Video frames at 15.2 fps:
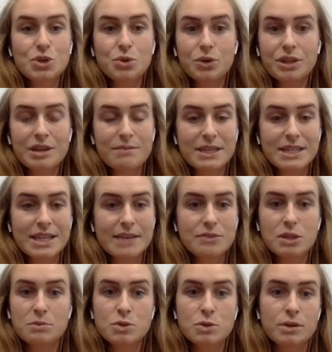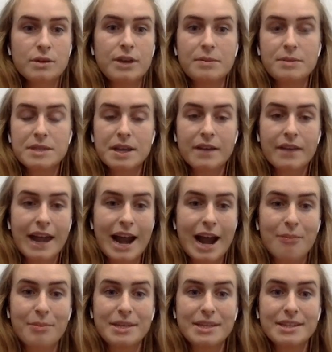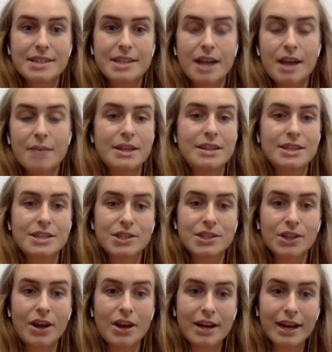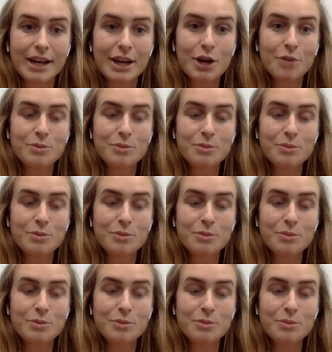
that's cool. They must have some sort of upsell that happens in the salon,